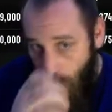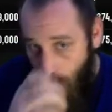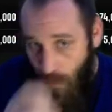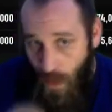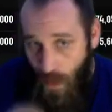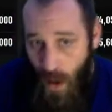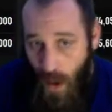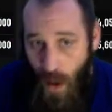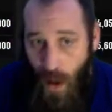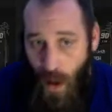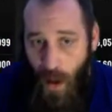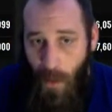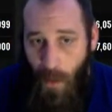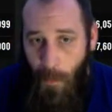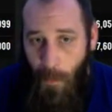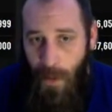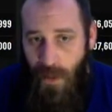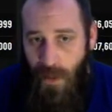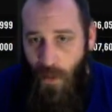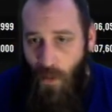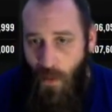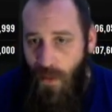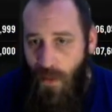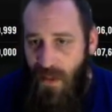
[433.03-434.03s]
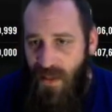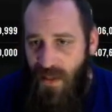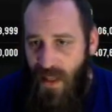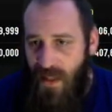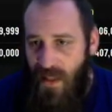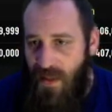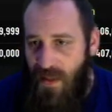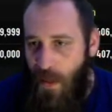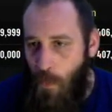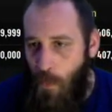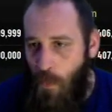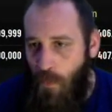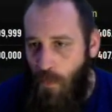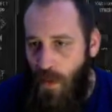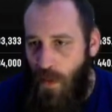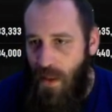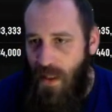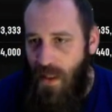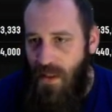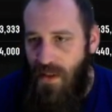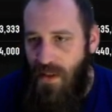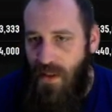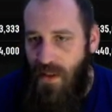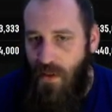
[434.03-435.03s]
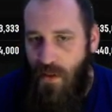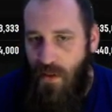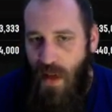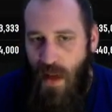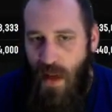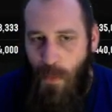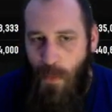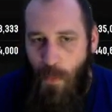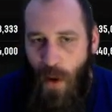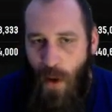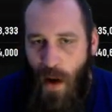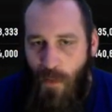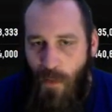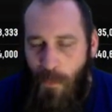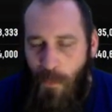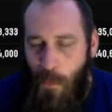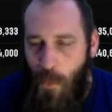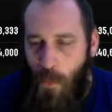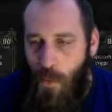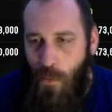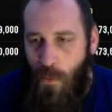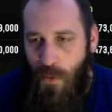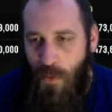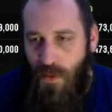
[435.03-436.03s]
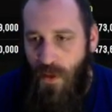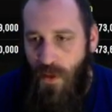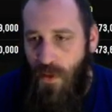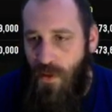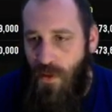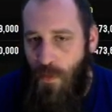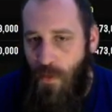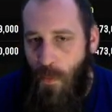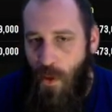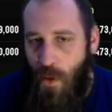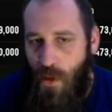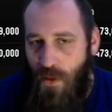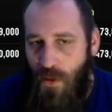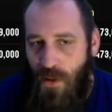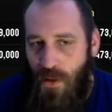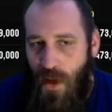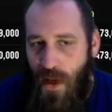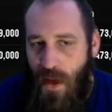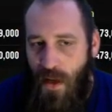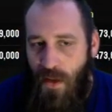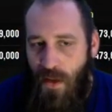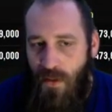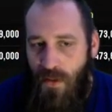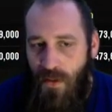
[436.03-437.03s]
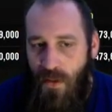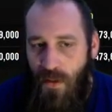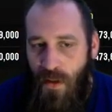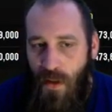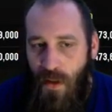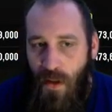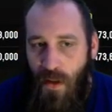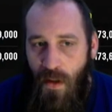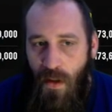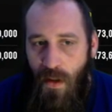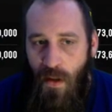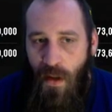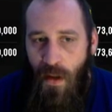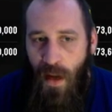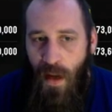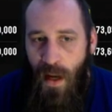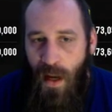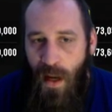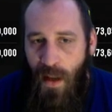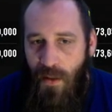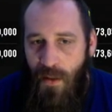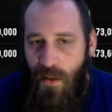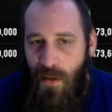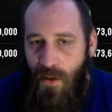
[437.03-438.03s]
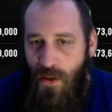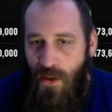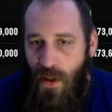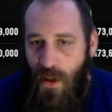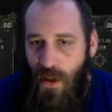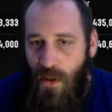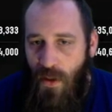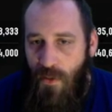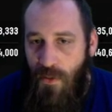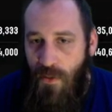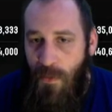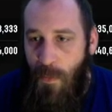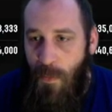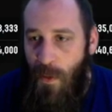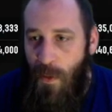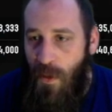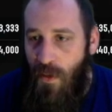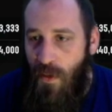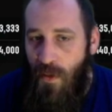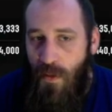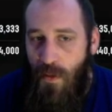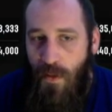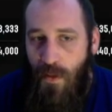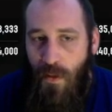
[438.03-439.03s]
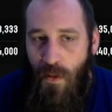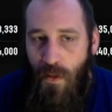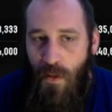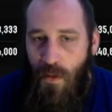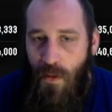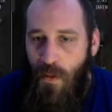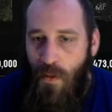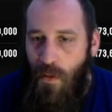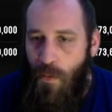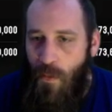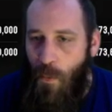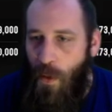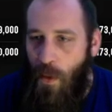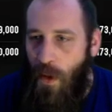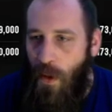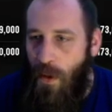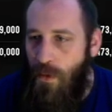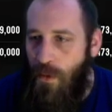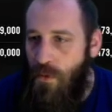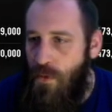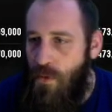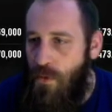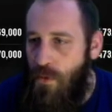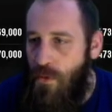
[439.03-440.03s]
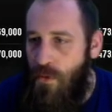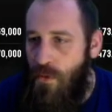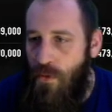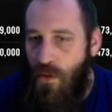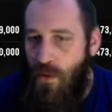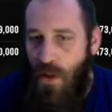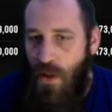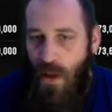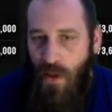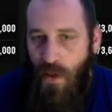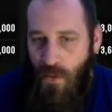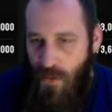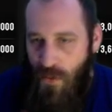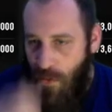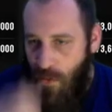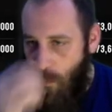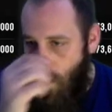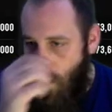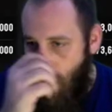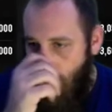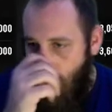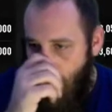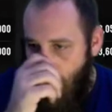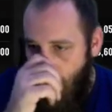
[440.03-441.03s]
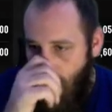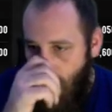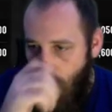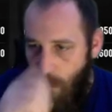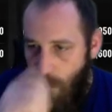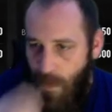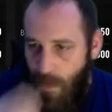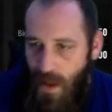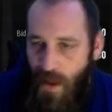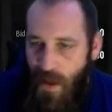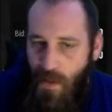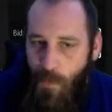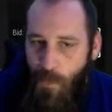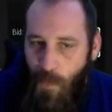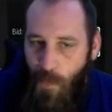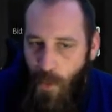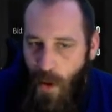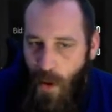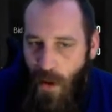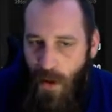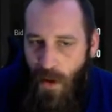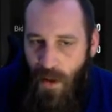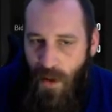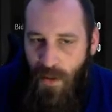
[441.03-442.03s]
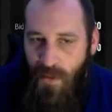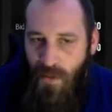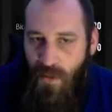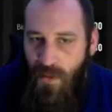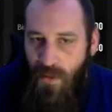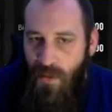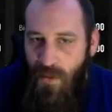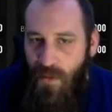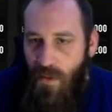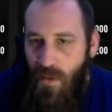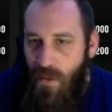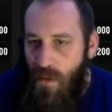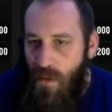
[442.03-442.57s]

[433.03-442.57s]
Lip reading: And the only sets that were really still kind of profitable was the Ja'Marr Chase and the Geno Smith, which Geno Smith has come down in price.